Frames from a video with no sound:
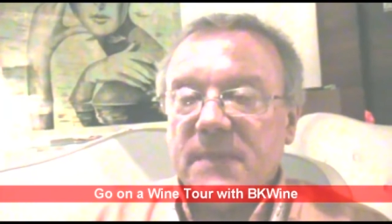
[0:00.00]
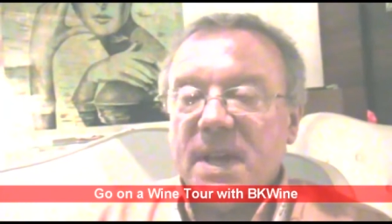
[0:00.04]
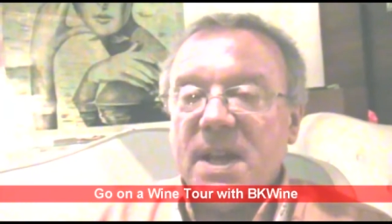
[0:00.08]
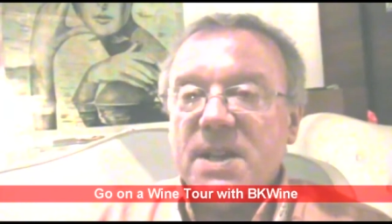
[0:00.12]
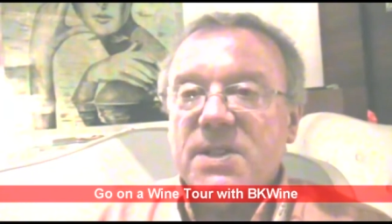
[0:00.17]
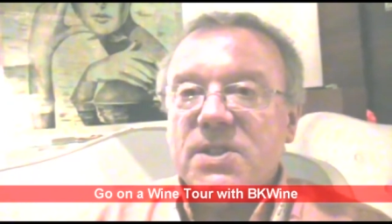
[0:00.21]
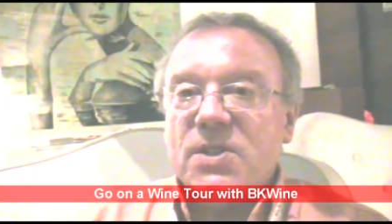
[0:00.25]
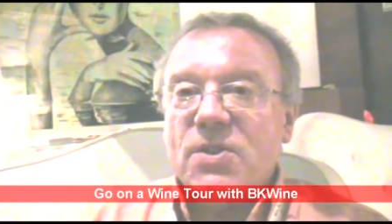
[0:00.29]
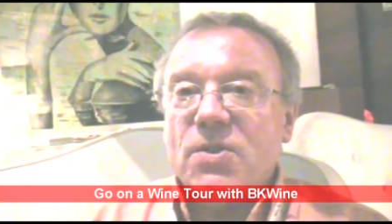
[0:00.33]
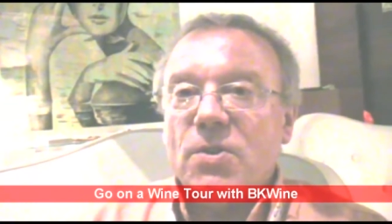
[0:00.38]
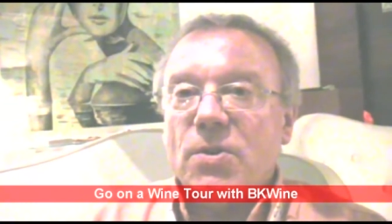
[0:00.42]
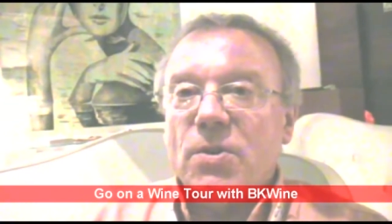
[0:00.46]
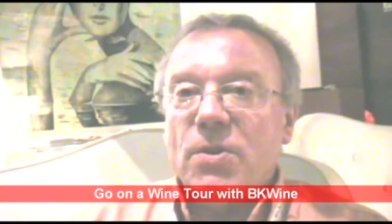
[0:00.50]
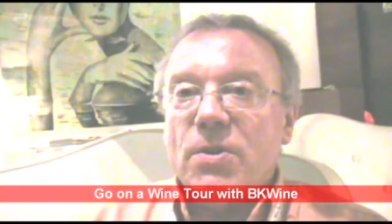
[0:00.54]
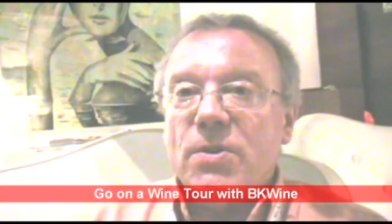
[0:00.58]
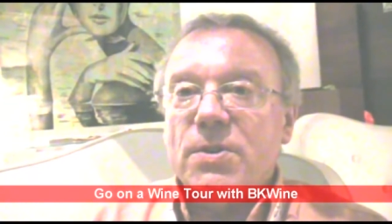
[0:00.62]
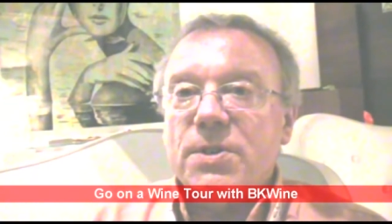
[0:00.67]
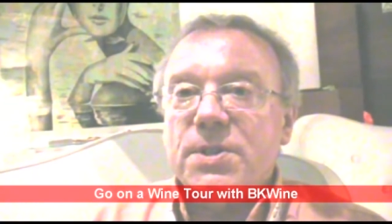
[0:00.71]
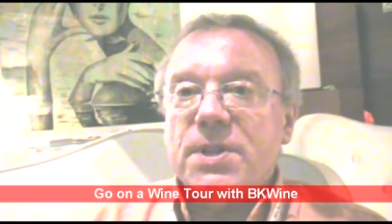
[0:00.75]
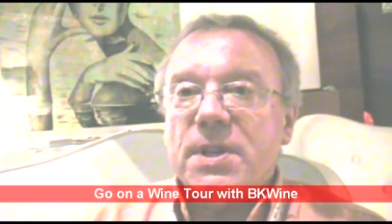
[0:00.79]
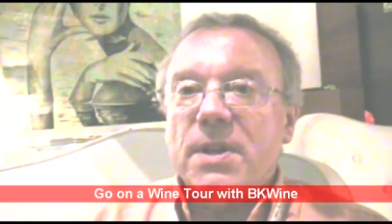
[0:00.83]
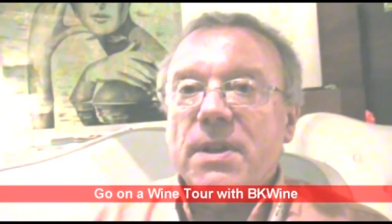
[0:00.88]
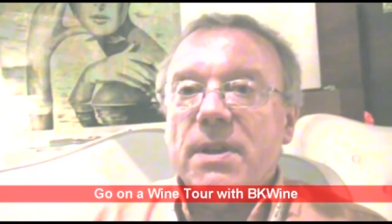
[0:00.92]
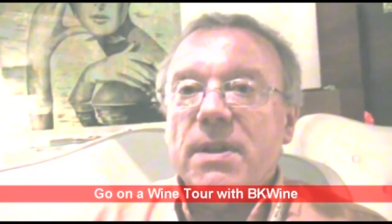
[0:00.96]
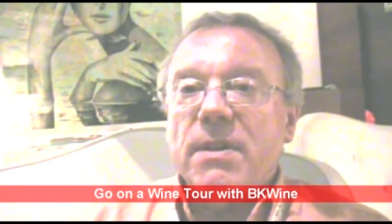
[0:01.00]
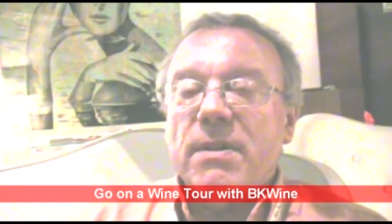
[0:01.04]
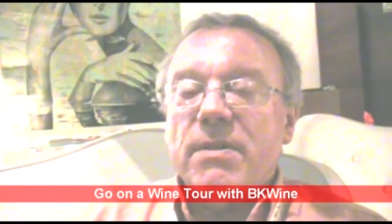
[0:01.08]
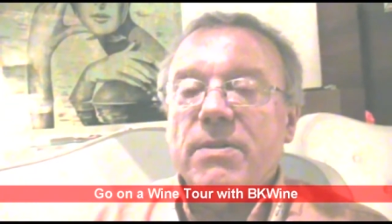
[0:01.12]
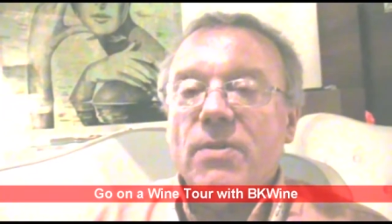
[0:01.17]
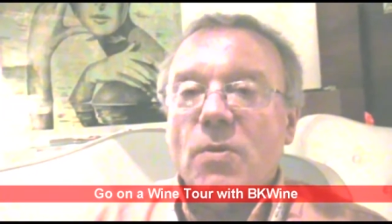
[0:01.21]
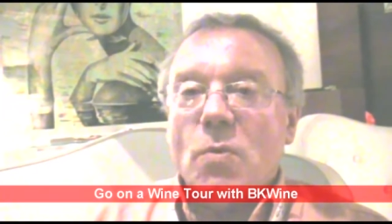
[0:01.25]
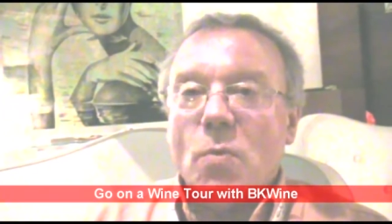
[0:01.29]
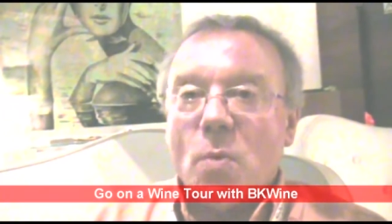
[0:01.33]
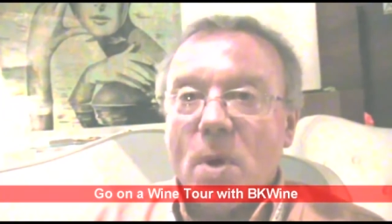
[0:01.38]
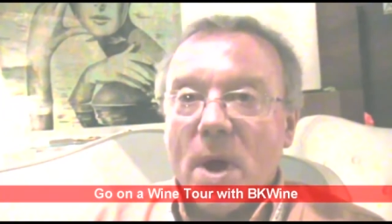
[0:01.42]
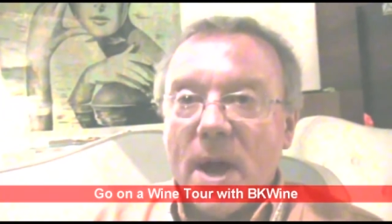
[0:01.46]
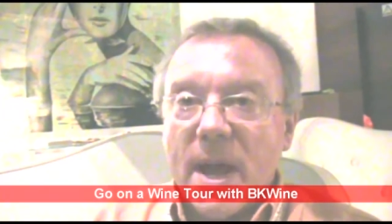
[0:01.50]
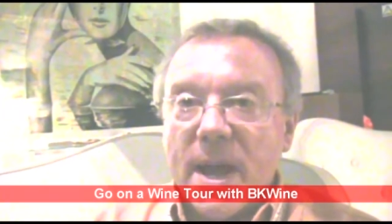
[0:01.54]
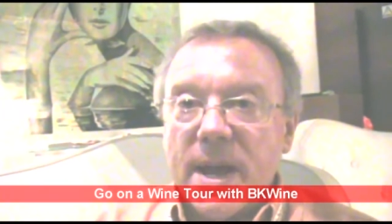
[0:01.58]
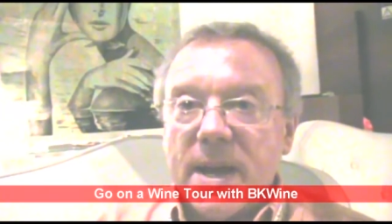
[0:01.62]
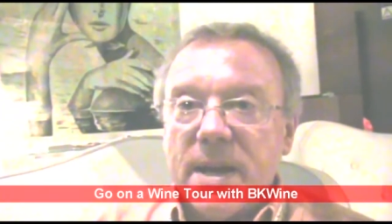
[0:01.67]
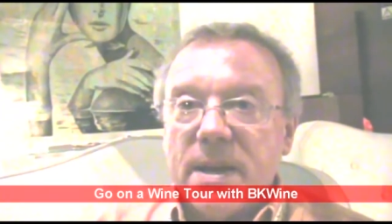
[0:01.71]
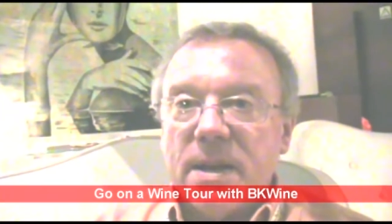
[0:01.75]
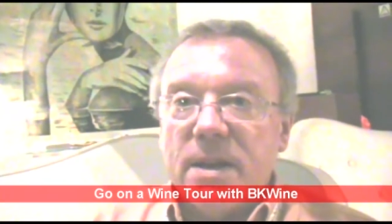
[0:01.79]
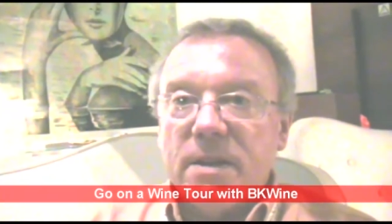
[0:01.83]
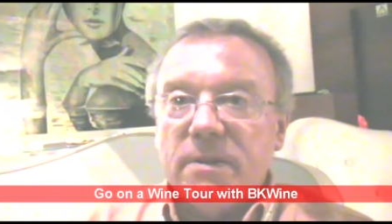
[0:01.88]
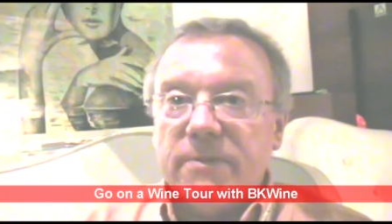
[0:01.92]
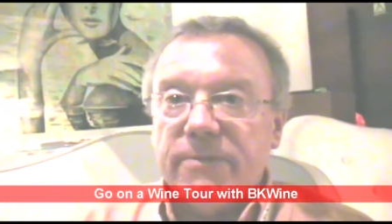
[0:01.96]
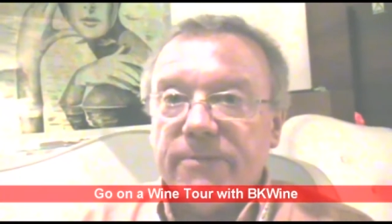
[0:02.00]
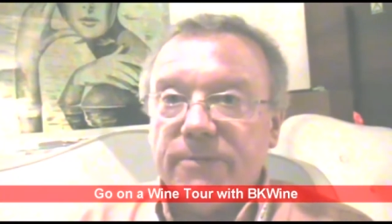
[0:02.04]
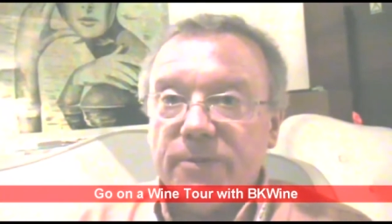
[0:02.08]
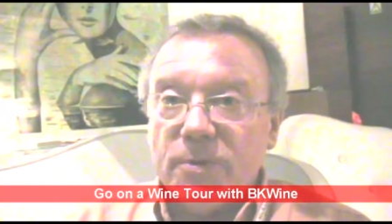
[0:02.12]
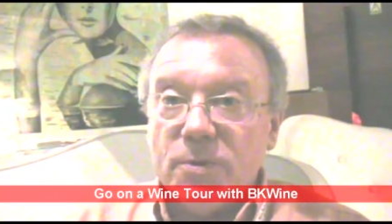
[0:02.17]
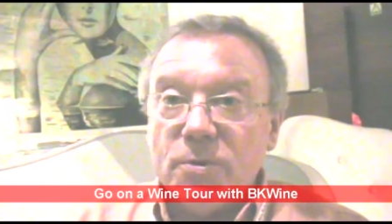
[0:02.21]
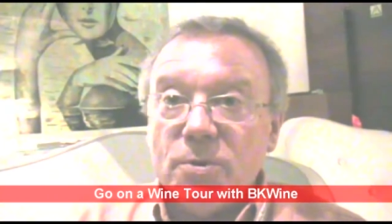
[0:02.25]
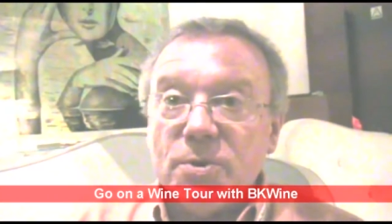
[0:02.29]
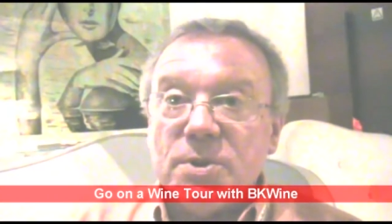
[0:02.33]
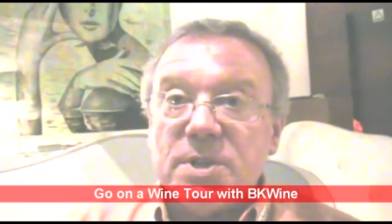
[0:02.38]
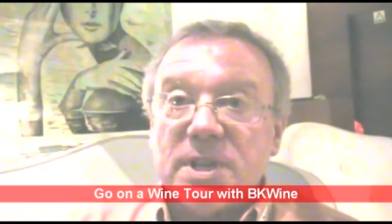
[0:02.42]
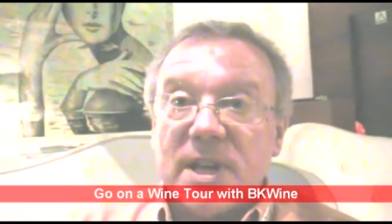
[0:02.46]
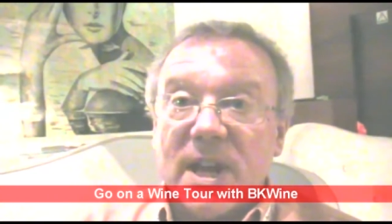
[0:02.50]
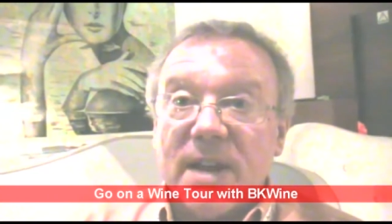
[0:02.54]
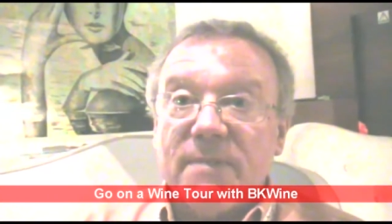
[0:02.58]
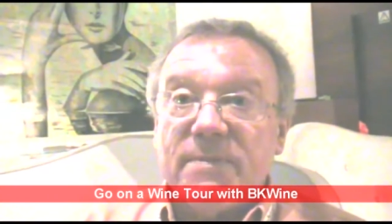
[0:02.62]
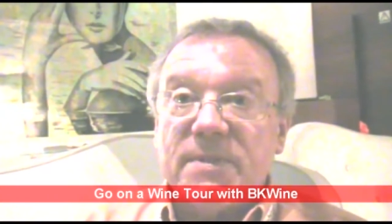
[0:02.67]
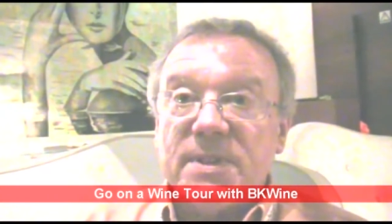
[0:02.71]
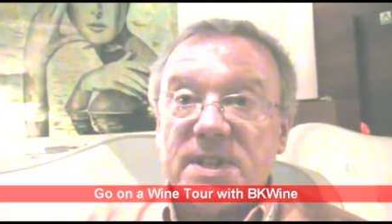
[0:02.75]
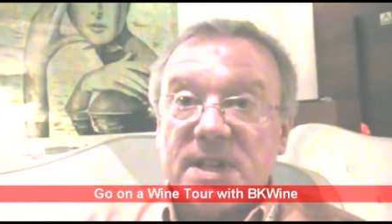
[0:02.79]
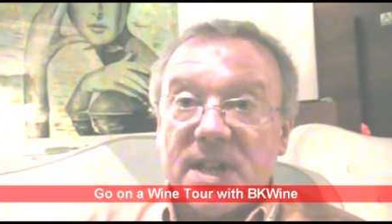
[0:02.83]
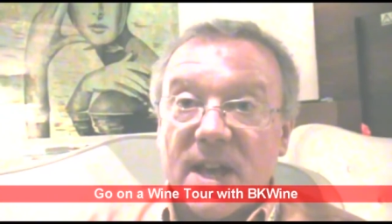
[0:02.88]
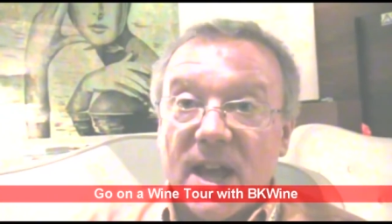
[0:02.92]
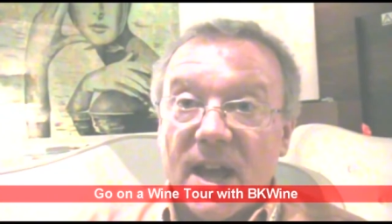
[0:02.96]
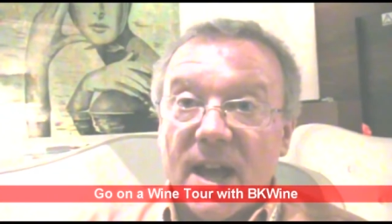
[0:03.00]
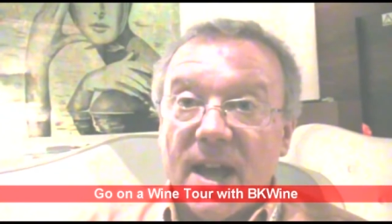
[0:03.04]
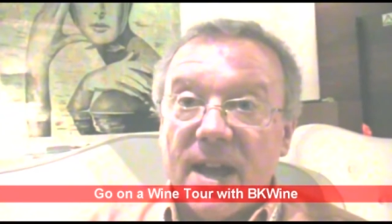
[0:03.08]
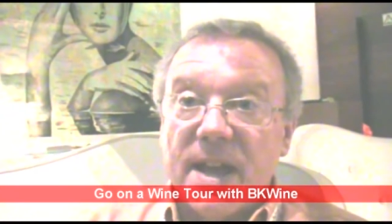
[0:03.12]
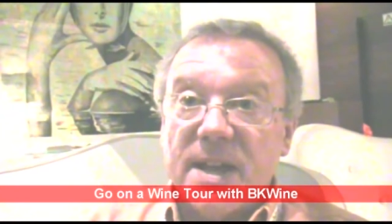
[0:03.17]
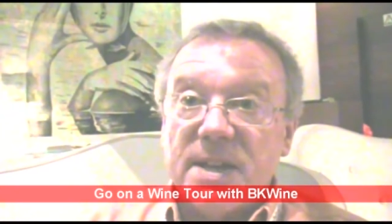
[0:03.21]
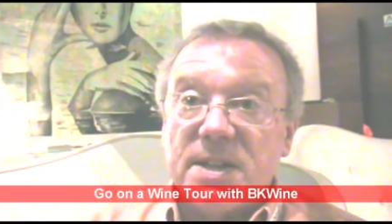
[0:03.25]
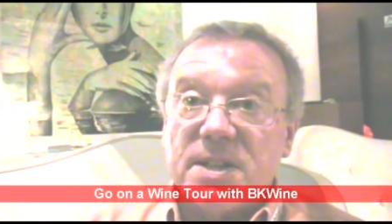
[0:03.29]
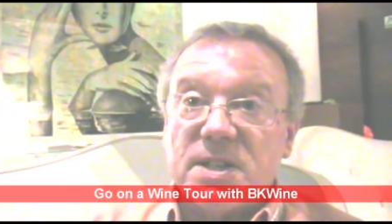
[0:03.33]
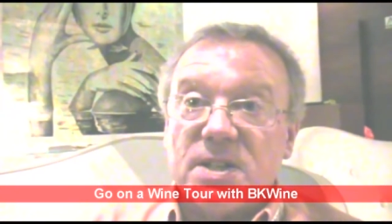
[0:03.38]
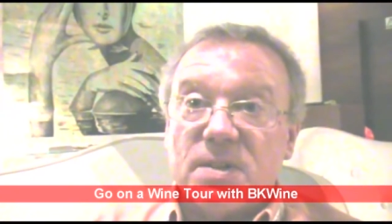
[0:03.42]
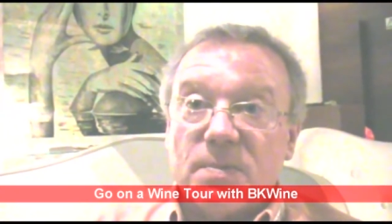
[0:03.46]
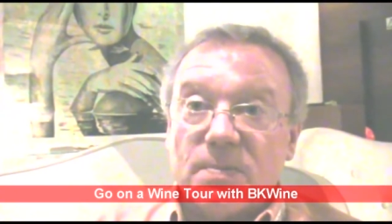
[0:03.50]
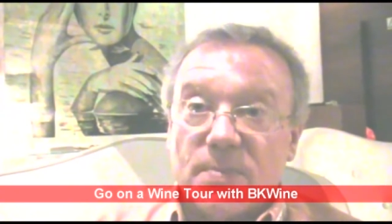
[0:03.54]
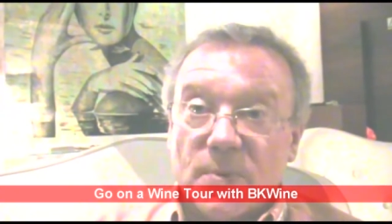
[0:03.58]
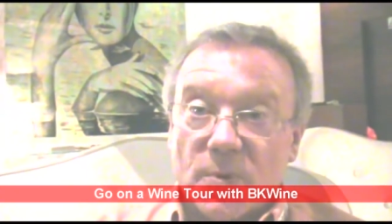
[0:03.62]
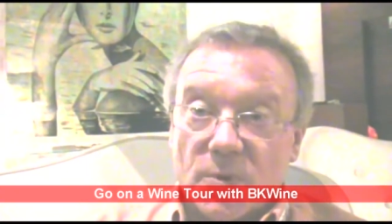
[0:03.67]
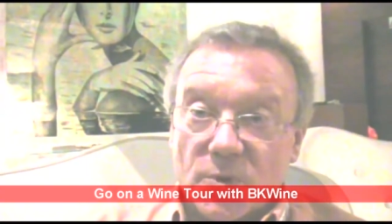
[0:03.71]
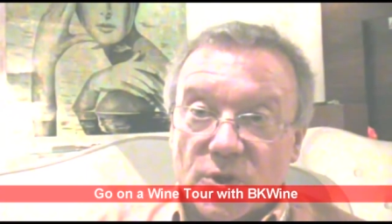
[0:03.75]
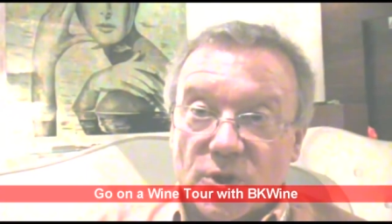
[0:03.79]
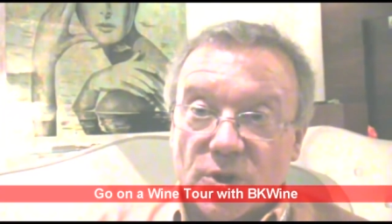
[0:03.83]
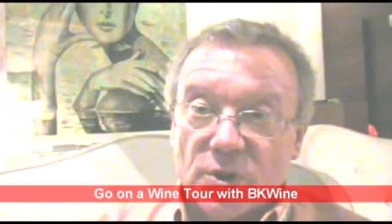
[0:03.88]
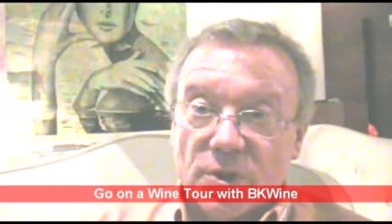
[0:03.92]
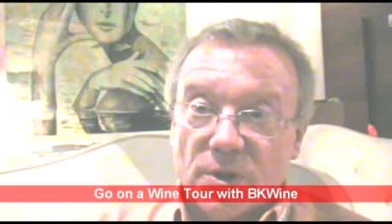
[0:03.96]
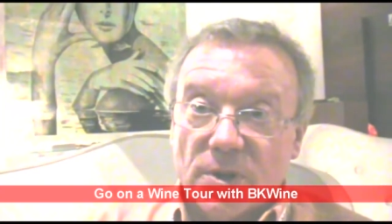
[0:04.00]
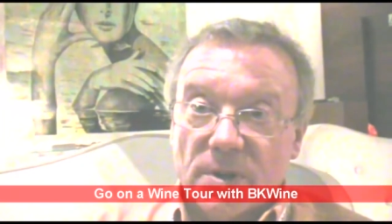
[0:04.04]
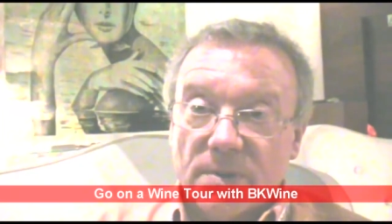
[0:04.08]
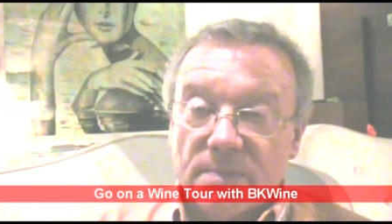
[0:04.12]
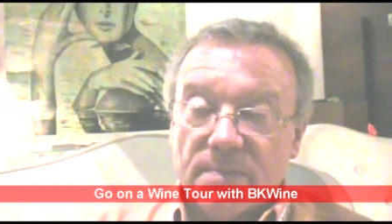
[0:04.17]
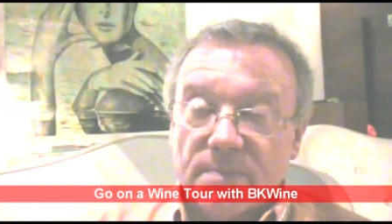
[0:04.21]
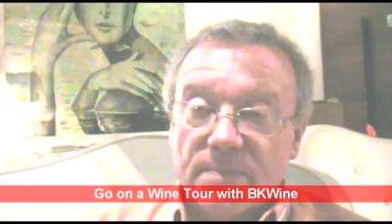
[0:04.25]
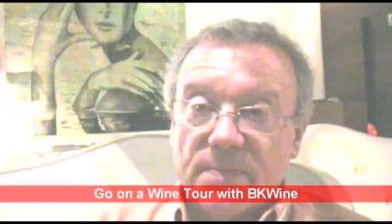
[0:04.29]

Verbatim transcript: It's called The Wine and Food Lover's Guide to Portugal.